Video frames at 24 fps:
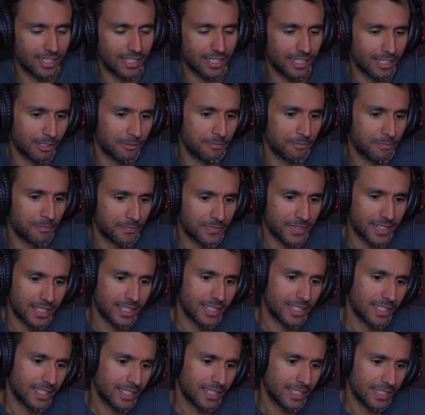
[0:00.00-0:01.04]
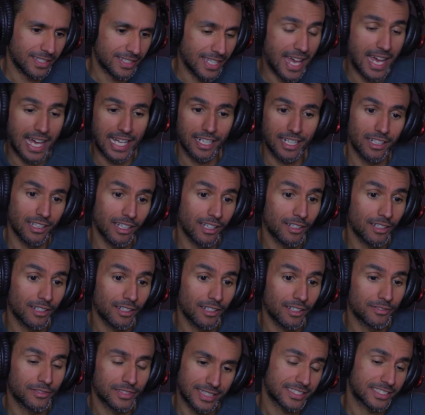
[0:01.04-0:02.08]
Um, yeah, and I
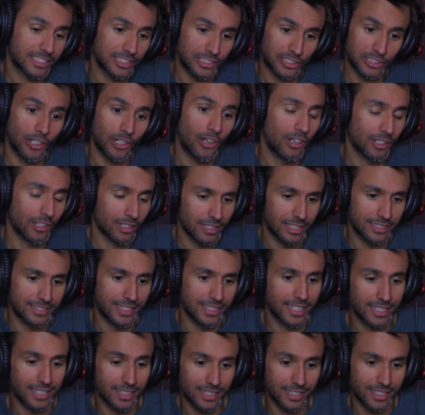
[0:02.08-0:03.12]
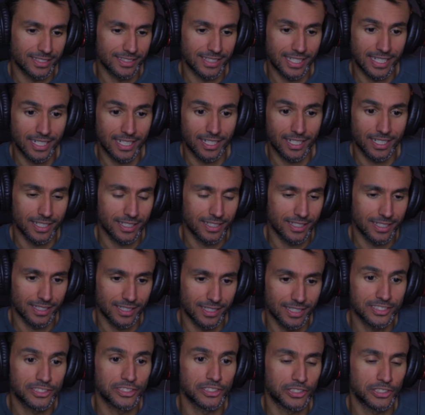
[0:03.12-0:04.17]
love that's a song uh, that uh, that
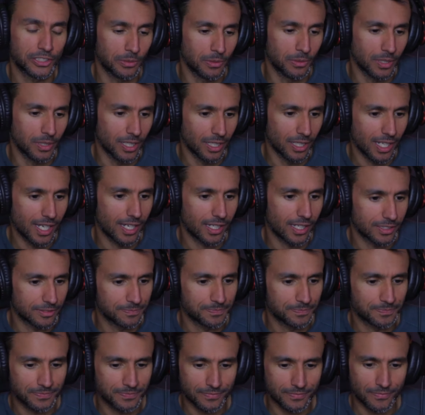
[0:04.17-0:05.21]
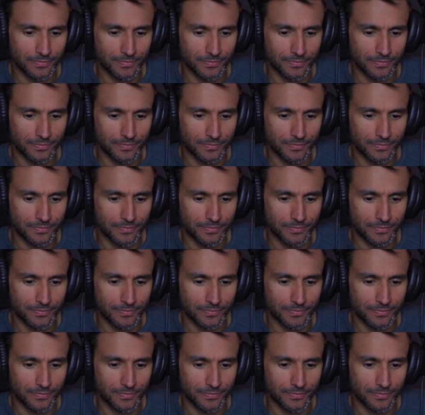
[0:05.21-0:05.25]
I uh, listen to a lot,